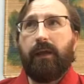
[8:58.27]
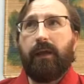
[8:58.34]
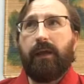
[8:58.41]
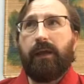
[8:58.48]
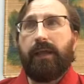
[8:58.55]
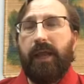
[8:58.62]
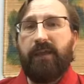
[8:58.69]

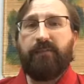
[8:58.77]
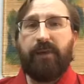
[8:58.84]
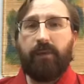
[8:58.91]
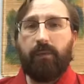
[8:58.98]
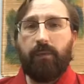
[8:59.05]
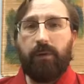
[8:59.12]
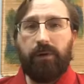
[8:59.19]
gave me
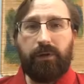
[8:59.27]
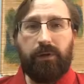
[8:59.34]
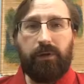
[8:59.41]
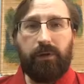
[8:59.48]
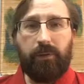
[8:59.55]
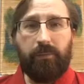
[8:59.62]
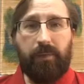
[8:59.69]
a really
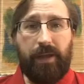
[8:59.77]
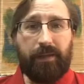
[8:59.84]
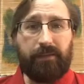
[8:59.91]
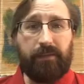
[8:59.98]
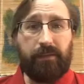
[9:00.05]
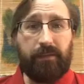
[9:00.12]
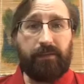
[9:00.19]
good
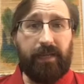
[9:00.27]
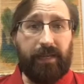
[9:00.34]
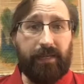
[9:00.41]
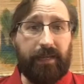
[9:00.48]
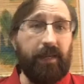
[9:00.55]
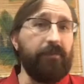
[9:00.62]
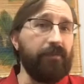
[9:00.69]

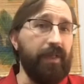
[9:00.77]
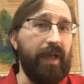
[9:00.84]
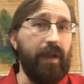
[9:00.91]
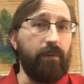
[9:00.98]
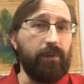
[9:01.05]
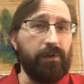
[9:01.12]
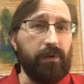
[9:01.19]
technique for
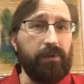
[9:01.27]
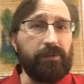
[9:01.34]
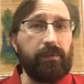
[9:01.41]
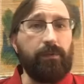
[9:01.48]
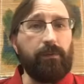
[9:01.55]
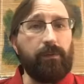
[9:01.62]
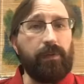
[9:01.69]
that, which
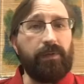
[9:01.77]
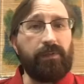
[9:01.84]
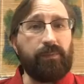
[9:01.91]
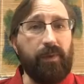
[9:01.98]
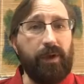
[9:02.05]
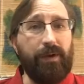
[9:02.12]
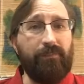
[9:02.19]
also is
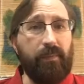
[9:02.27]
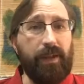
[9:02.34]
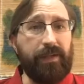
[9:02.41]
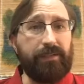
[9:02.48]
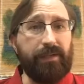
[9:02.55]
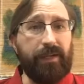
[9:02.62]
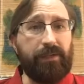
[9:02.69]
part of a
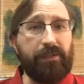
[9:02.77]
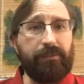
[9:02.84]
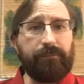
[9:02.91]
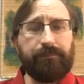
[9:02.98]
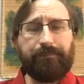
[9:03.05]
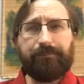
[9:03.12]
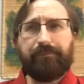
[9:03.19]

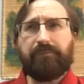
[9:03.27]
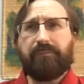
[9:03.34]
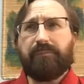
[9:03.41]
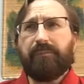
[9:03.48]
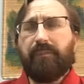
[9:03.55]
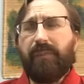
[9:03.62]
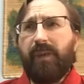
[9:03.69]
meditation.
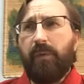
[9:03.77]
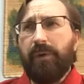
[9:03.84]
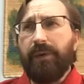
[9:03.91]
One